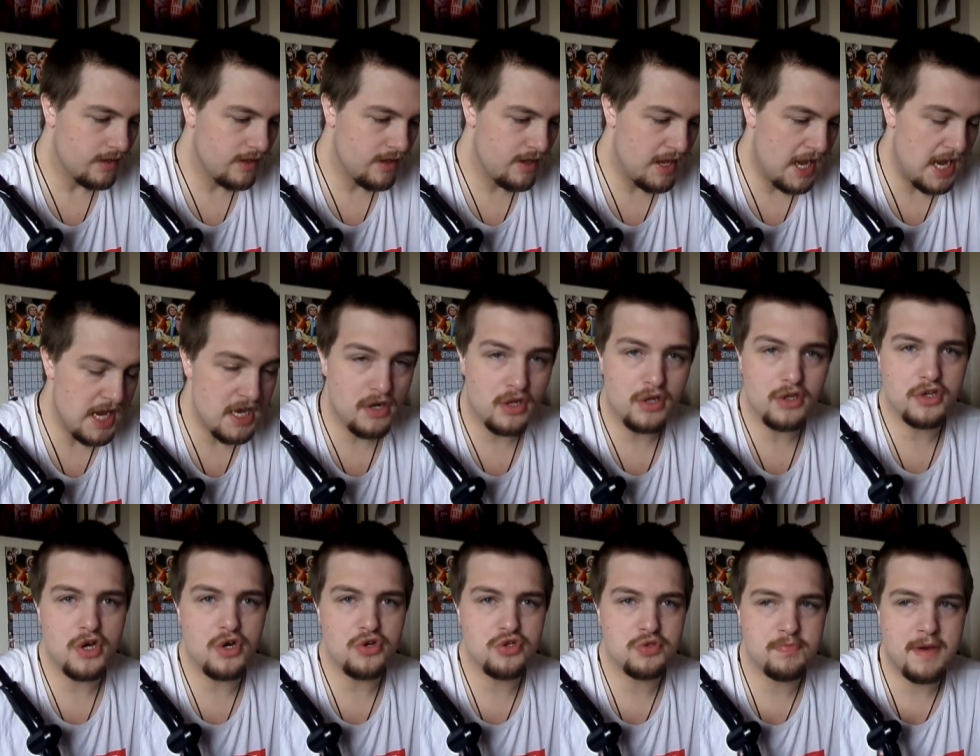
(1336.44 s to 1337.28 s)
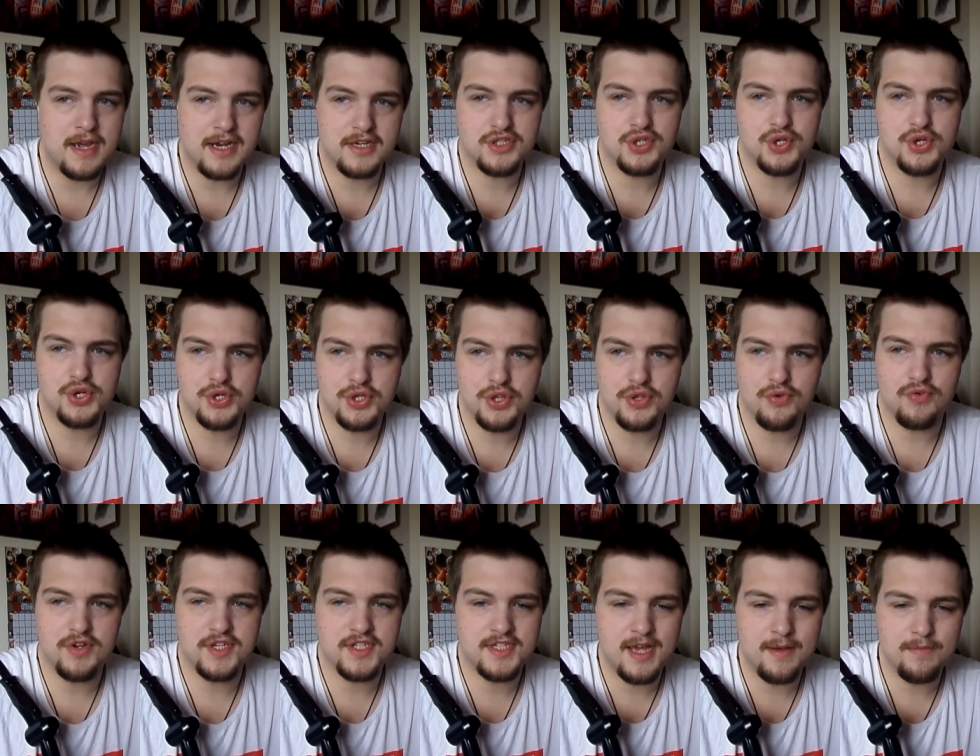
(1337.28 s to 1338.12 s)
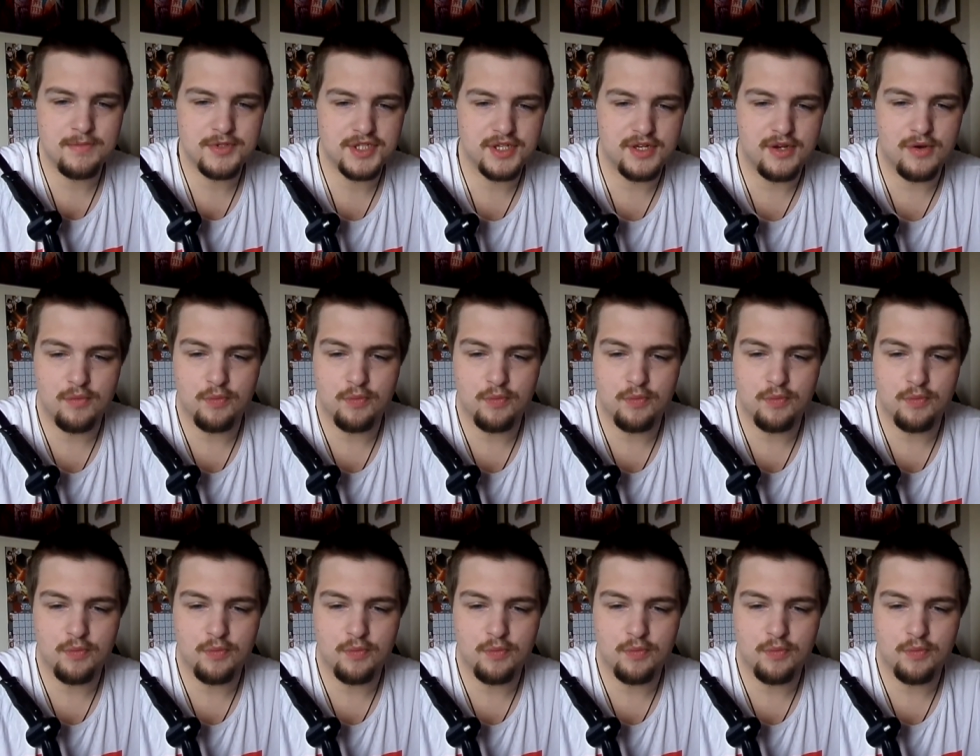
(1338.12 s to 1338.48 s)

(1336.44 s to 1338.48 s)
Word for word: it all goes back to the redemption,